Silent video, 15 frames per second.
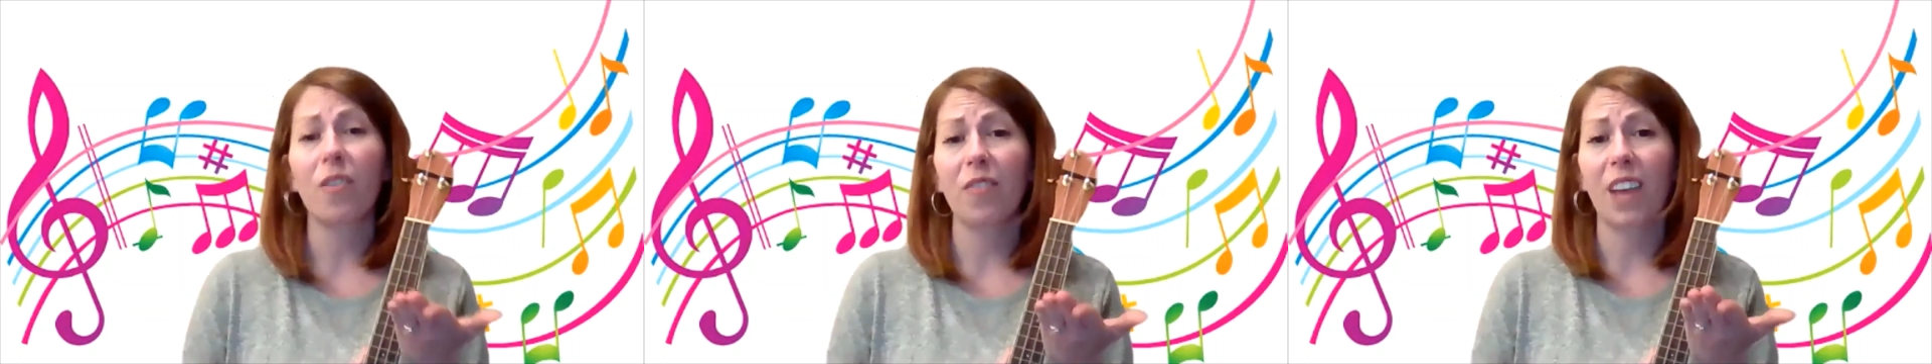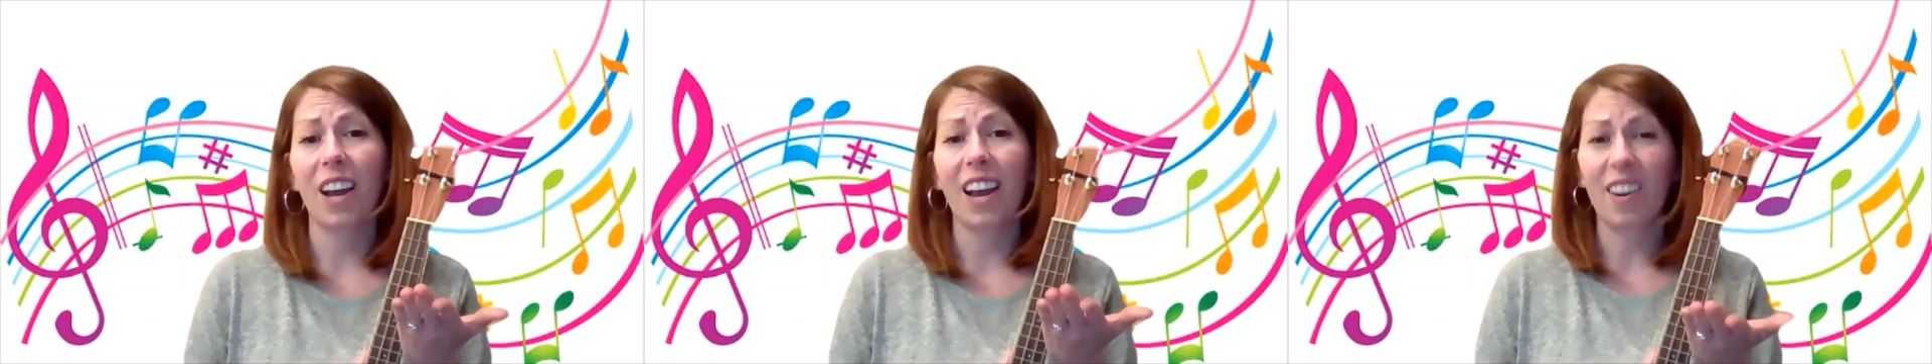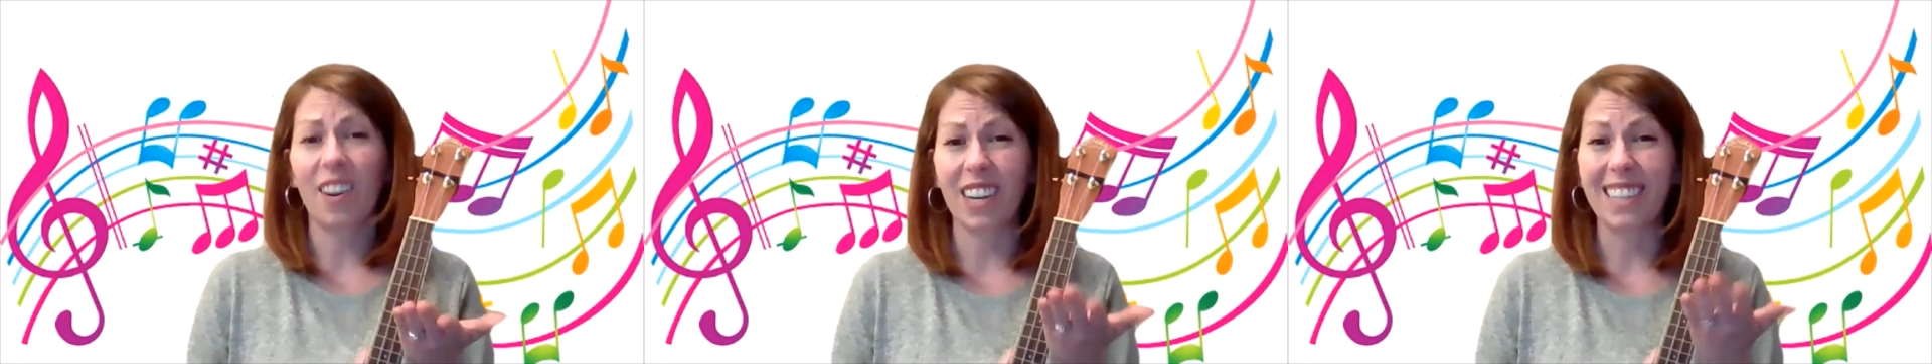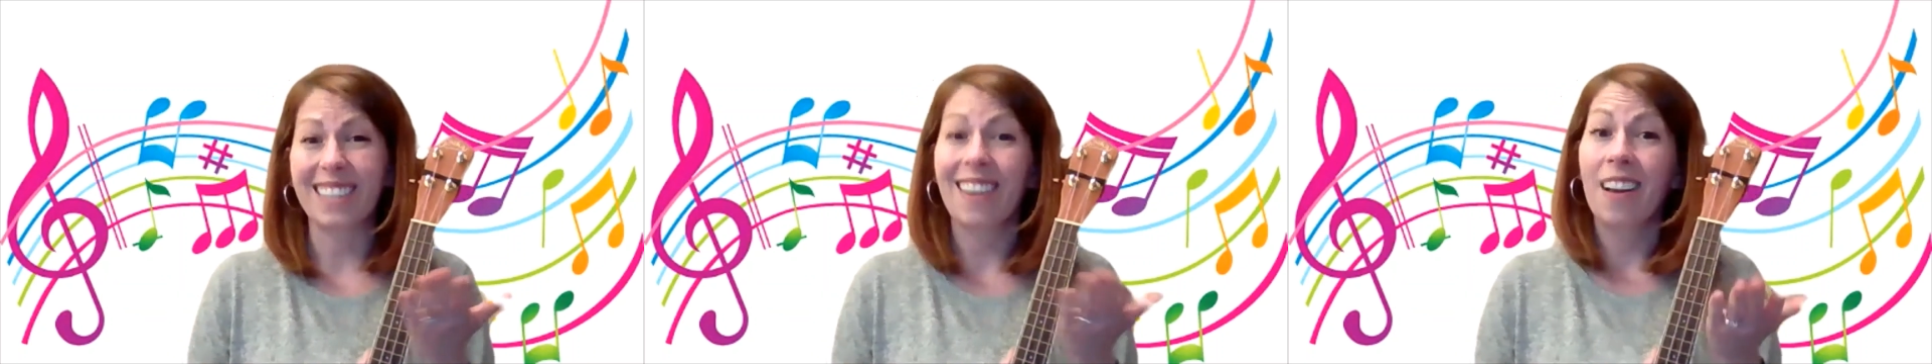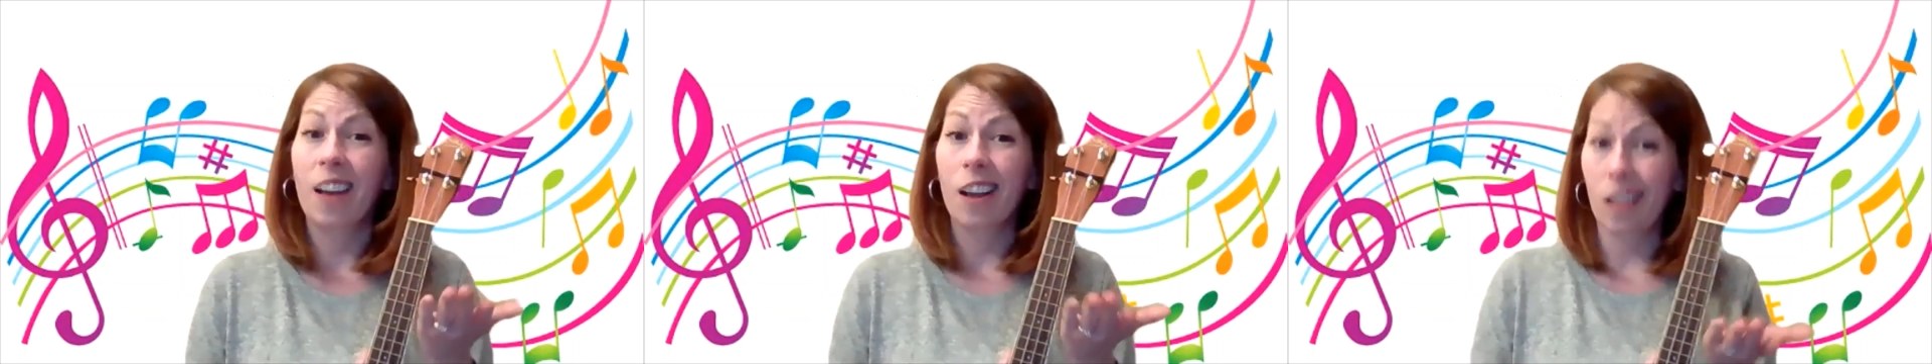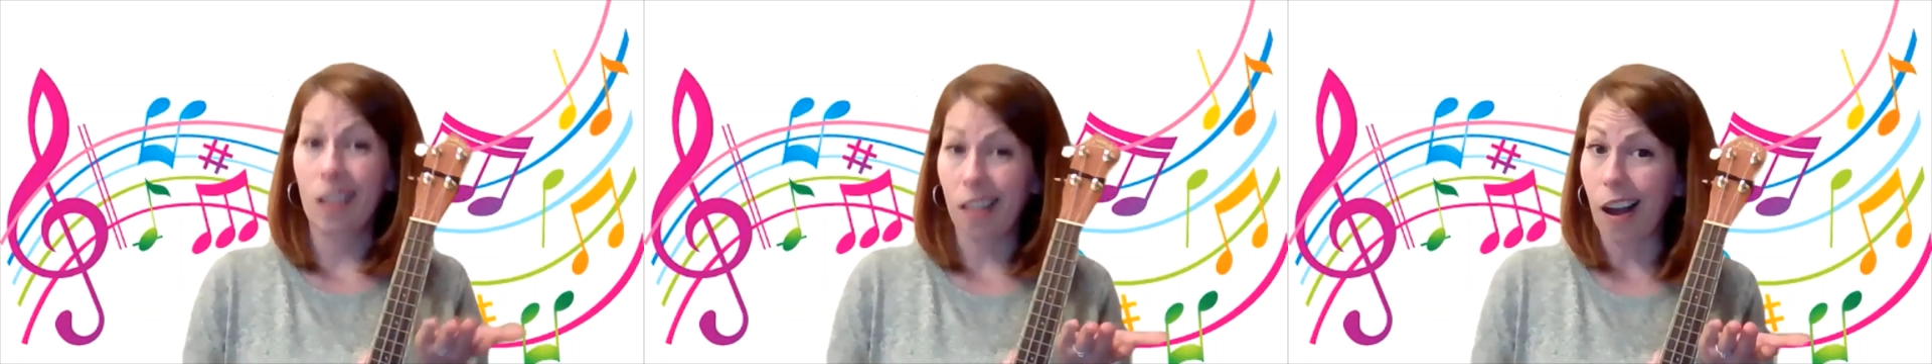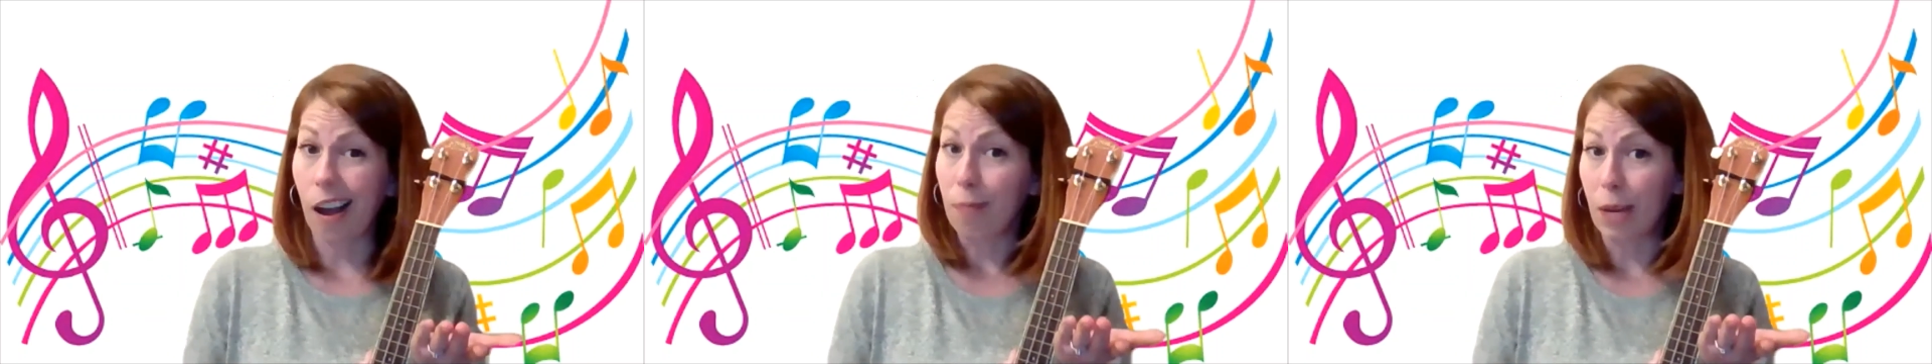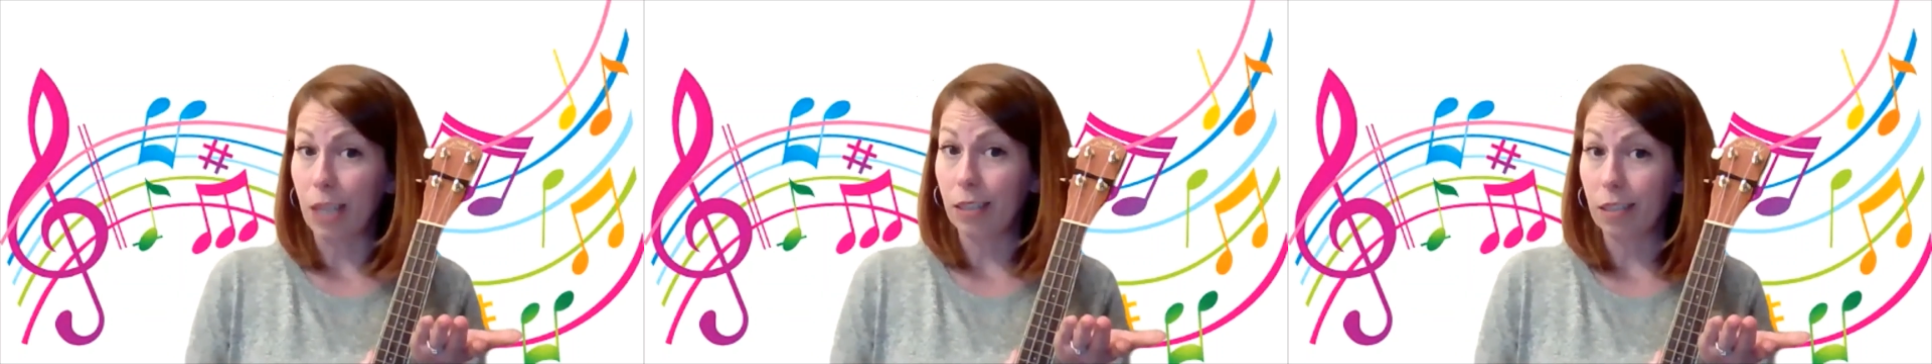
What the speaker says: of that area's climate.